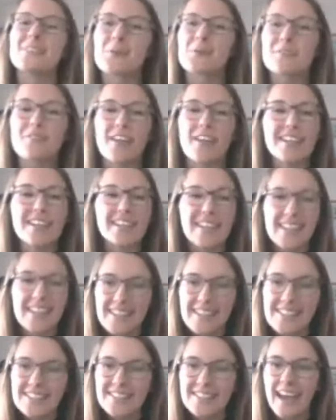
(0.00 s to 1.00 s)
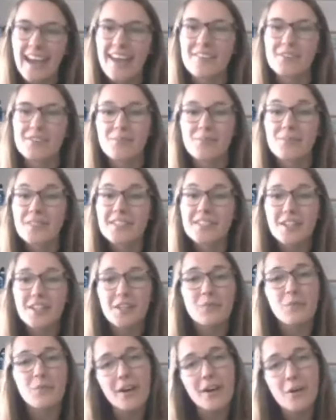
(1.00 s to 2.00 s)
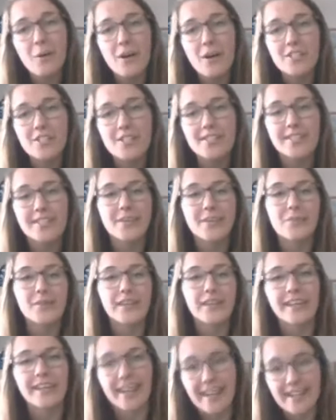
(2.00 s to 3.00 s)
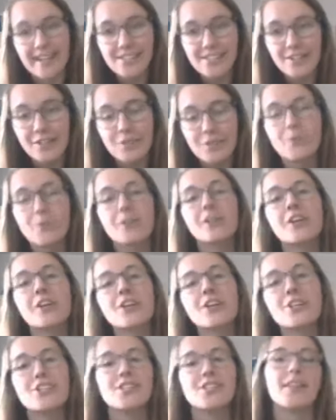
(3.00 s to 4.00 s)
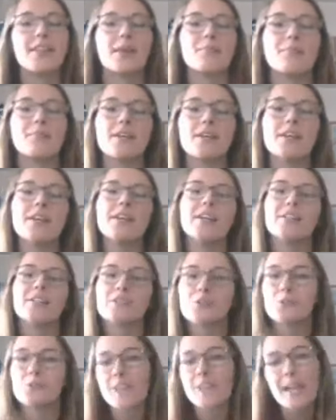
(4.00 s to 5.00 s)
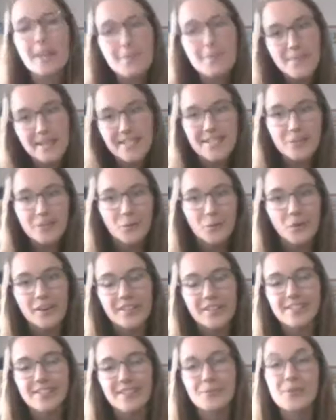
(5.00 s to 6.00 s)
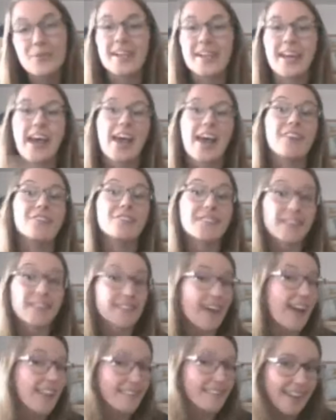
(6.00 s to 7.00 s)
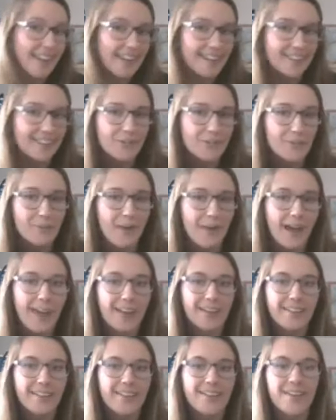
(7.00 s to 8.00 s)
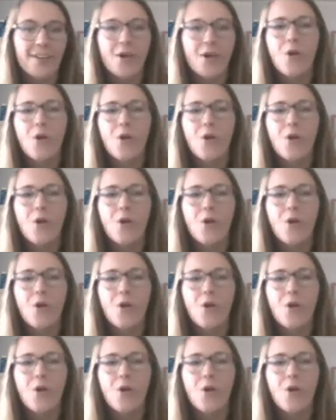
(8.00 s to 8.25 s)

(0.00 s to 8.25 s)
So if any kids have some really good whale questions that they would like answered, we're encouraging them to send them in to us. We can have Delilah answer back,